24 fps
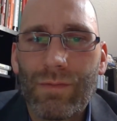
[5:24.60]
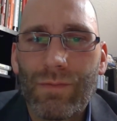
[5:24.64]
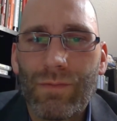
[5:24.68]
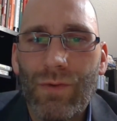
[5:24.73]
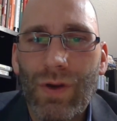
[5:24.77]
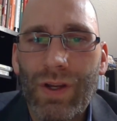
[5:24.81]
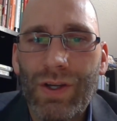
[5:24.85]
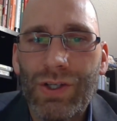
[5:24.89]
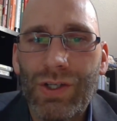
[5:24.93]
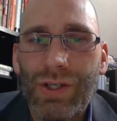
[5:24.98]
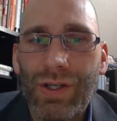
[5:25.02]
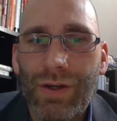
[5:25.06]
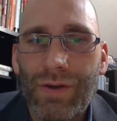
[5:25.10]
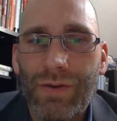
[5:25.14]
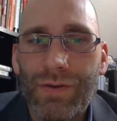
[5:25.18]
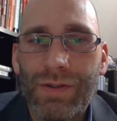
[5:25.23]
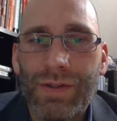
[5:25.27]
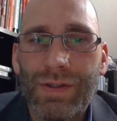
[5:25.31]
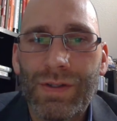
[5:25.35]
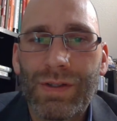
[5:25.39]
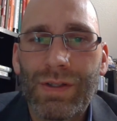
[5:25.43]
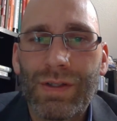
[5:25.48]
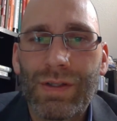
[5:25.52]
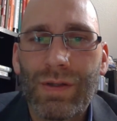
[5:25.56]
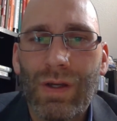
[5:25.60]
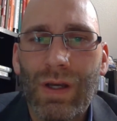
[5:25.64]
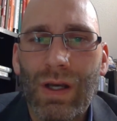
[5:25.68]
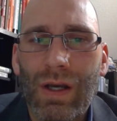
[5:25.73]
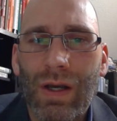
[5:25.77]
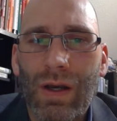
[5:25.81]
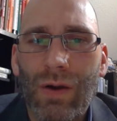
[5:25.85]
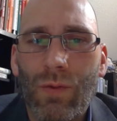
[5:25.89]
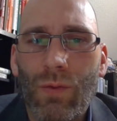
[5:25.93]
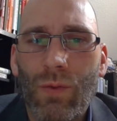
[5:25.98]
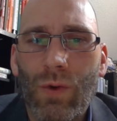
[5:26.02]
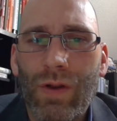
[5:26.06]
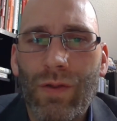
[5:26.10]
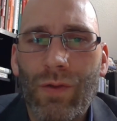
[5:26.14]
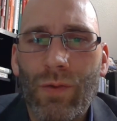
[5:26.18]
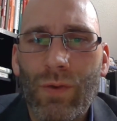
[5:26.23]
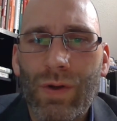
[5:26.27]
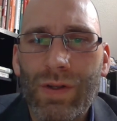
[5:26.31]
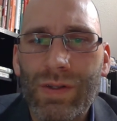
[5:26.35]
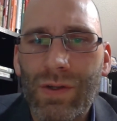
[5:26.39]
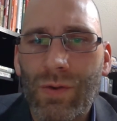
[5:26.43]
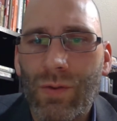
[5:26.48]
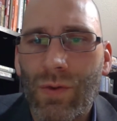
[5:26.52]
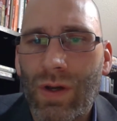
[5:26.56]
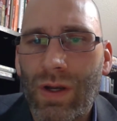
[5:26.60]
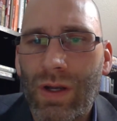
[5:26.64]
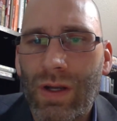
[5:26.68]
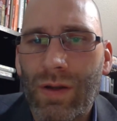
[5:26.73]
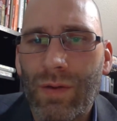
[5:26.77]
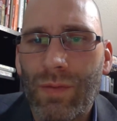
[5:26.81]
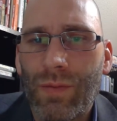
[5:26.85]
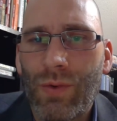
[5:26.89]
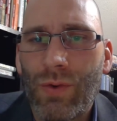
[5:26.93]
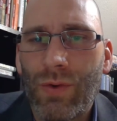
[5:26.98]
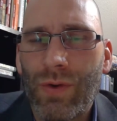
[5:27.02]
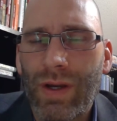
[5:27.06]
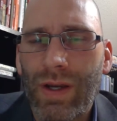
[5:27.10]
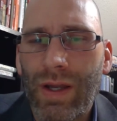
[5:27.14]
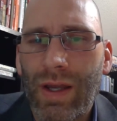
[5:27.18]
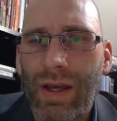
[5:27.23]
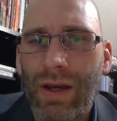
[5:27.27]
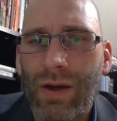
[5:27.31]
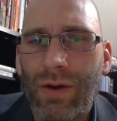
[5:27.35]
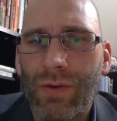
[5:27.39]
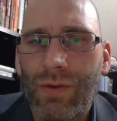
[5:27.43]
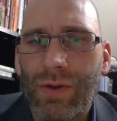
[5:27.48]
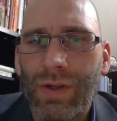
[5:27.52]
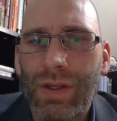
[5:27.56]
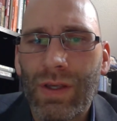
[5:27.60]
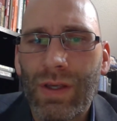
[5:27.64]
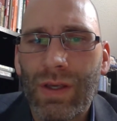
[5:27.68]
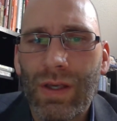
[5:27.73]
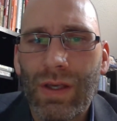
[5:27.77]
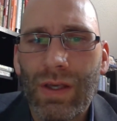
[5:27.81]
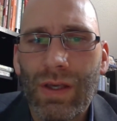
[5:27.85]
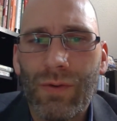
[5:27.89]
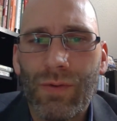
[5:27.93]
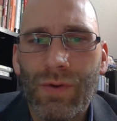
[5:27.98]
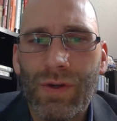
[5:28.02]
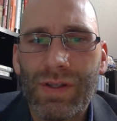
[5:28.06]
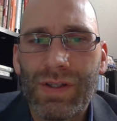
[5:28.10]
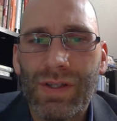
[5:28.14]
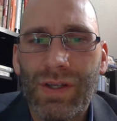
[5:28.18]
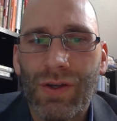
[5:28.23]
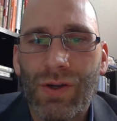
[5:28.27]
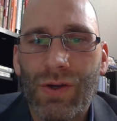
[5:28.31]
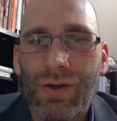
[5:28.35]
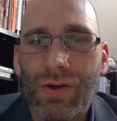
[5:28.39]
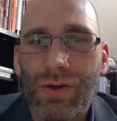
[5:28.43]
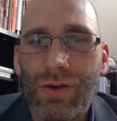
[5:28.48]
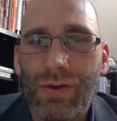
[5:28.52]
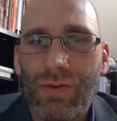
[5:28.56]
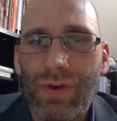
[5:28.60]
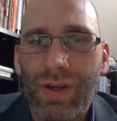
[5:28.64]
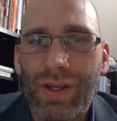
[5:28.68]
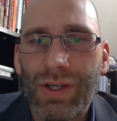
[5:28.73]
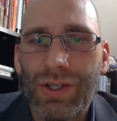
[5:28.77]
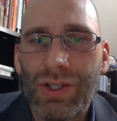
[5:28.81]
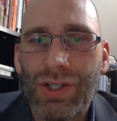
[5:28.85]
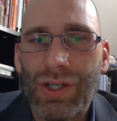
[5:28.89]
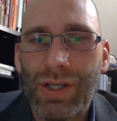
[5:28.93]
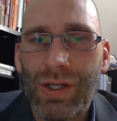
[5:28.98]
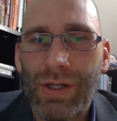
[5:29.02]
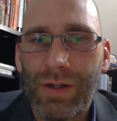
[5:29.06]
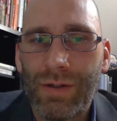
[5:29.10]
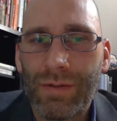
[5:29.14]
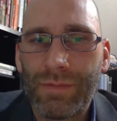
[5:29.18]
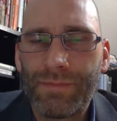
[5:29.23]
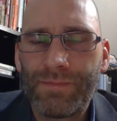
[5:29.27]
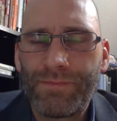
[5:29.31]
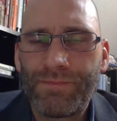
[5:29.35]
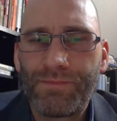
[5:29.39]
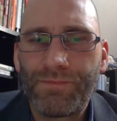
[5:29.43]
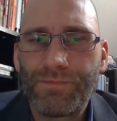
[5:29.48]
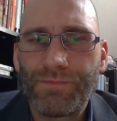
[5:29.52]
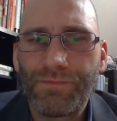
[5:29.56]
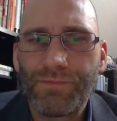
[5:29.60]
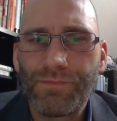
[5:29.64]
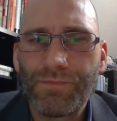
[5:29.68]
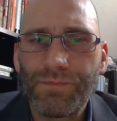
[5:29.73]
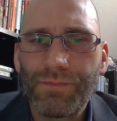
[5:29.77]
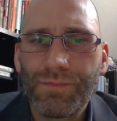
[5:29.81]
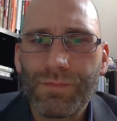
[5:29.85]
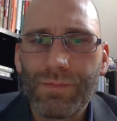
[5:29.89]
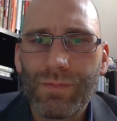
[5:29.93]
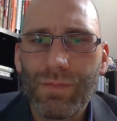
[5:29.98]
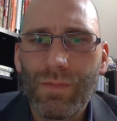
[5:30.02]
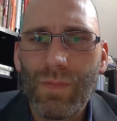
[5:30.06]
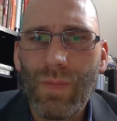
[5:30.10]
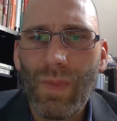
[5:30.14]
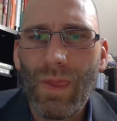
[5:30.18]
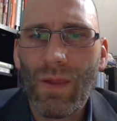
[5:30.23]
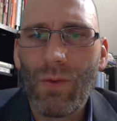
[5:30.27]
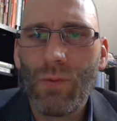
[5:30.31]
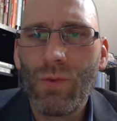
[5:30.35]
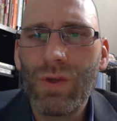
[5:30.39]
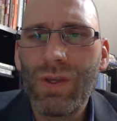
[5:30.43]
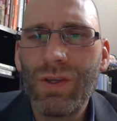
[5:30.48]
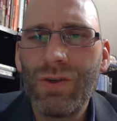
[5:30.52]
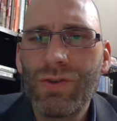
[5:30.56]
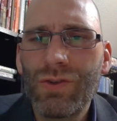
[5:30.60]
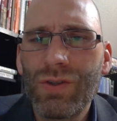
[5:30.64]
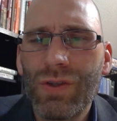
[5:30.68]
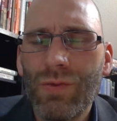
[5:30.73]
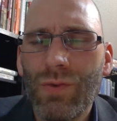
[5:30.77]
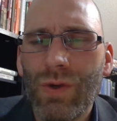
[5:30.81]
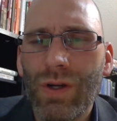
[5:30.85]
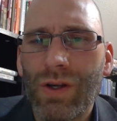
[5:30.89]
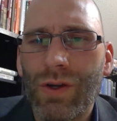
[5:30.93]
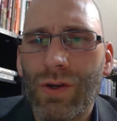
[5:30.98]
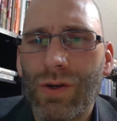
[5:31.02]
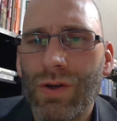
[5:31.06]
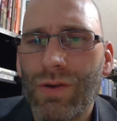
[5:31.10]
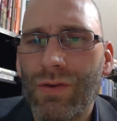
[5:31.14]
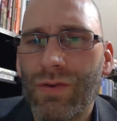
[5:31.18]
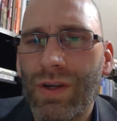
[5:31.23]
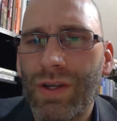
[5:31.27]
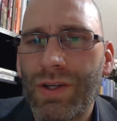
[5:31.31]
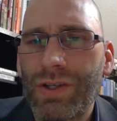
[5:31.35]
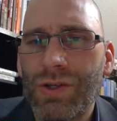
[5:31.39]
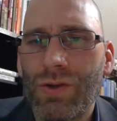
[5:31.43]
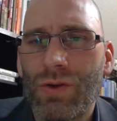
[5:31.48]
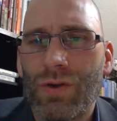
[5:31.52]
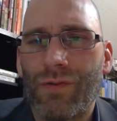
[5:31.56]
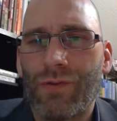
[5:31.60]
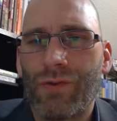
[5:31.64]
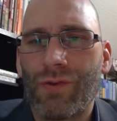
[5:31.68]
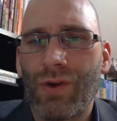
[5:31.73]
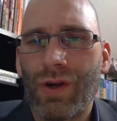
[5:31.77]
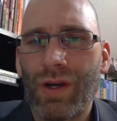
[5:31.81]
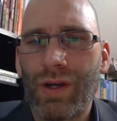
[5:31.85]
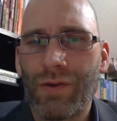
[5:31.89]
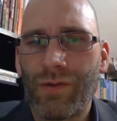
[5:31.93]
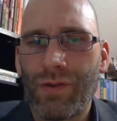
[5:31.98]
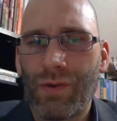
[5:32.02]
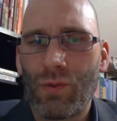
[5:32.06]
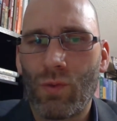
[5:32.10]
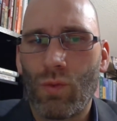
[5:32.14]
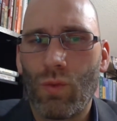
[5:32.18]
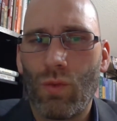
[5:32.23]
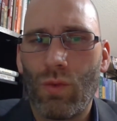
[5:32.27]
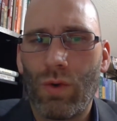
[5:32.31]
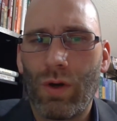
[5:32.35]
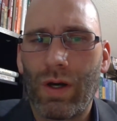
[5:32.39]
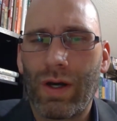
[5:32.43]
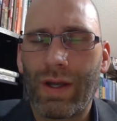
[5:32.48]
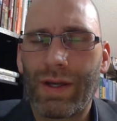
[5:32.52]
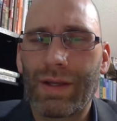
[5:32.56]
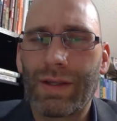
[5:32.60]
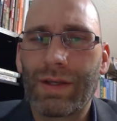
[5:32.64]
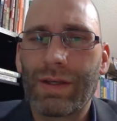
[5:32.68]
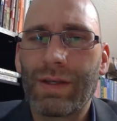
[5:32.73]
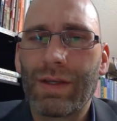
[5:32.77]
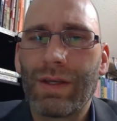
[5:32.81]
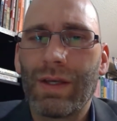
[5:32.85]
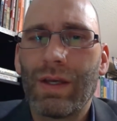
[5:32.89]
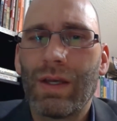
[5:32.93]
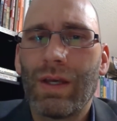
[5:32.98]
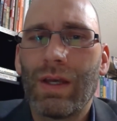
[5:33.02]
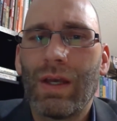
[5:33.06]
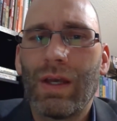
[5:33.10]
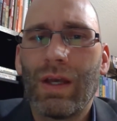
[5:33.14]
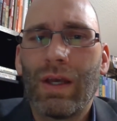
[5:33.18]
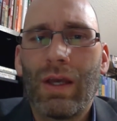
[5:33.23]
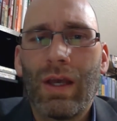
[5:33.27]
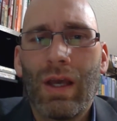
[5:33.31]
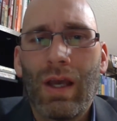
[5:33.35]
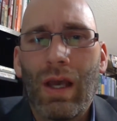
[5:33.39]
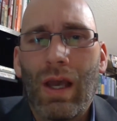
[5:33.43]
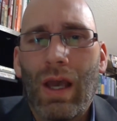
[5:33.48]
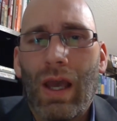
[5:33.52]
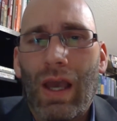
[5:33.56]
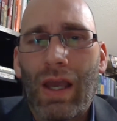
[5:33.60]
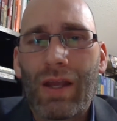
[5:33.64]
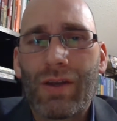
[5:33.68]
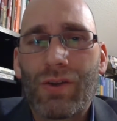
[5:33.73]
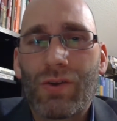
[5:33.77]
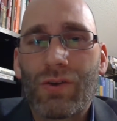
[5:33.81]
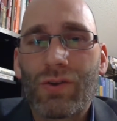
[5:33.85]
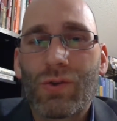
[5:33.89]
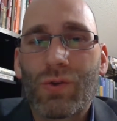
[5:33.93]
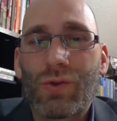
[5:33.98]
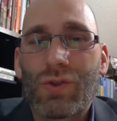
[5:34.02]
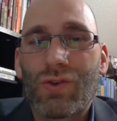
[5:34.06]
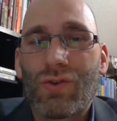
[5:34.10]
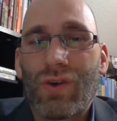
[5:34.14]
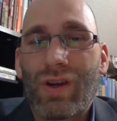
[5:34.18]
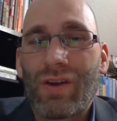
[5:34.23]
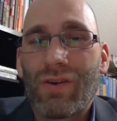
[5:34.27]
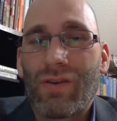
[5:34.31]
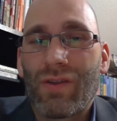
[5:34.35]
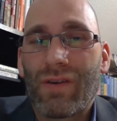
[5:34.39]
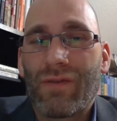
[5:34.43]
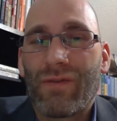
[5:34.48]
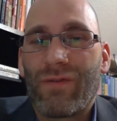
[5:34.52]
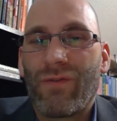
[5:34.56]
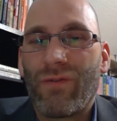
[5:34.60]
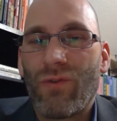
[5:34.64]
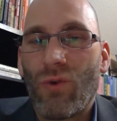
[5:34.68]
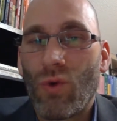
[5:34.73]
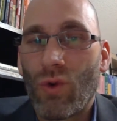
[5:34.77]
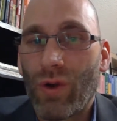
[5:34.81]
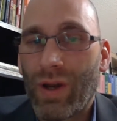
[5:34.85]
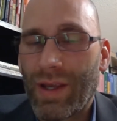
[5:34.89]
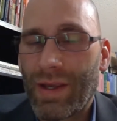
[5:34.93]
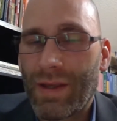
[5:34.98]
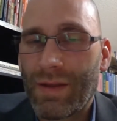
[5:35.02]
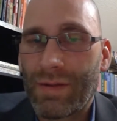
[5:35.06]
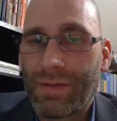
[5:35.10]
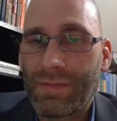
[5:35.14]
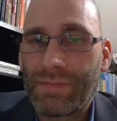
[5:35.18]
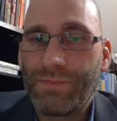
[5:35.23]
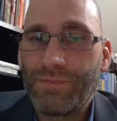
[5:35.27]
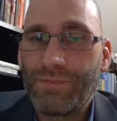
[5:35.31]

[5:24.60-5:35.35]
ratios. One of the ones I wanted to point out was the current ratio. We usually want a current ratio of greater than 1, and yours was greater than 40.